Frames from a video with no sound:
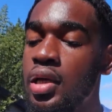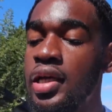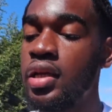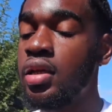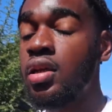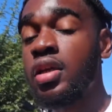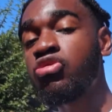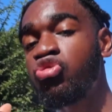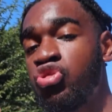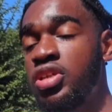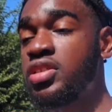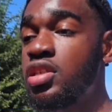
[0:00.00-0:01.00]
in
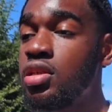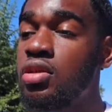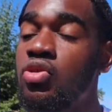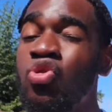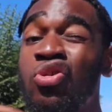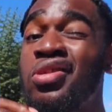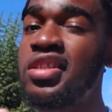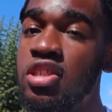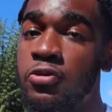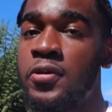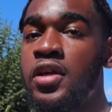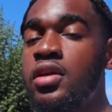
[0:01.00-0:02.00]
increasing your
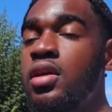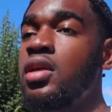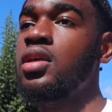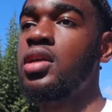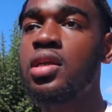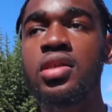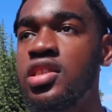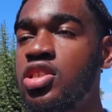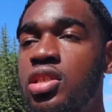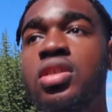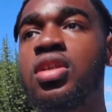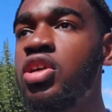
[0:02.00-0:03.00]
discipline because it's
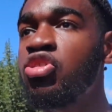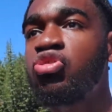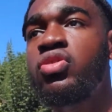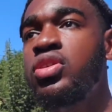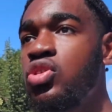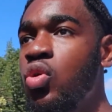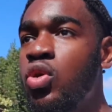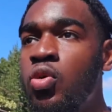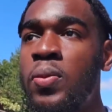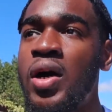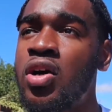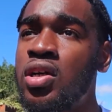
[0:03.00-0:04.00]
just going to increase your
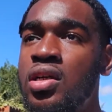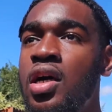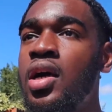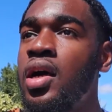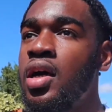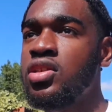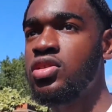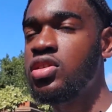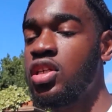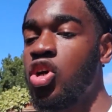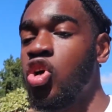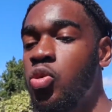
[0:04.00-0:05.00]
willpower. It's just
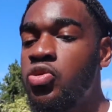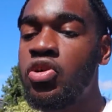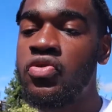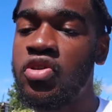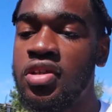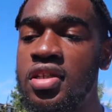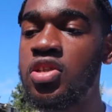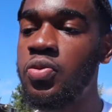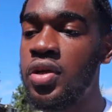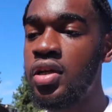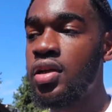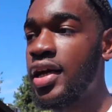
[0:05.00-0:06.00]
going to help you with your
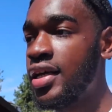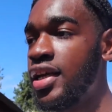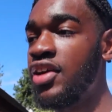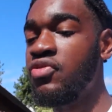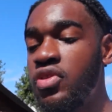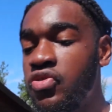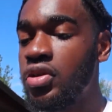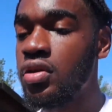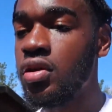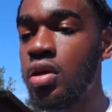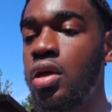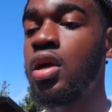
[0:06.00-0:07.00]
discipline and everything.
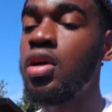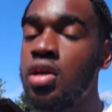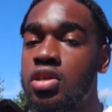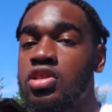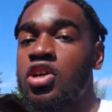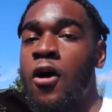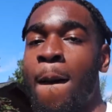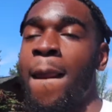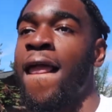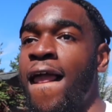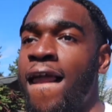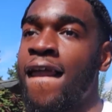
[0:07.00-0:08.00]
So
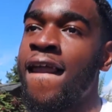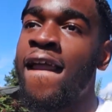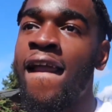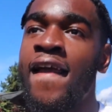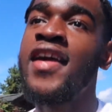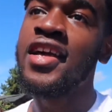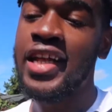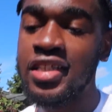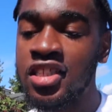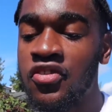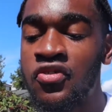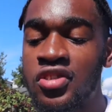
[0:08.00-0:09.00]

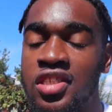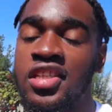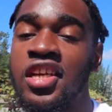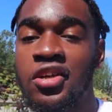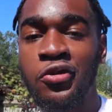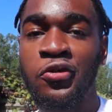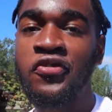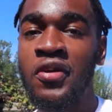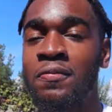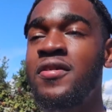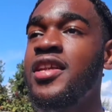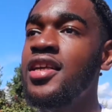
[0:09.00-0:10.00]
that's it for today, girl
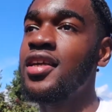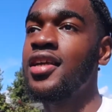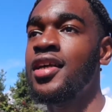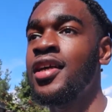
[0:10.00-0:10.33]
Family.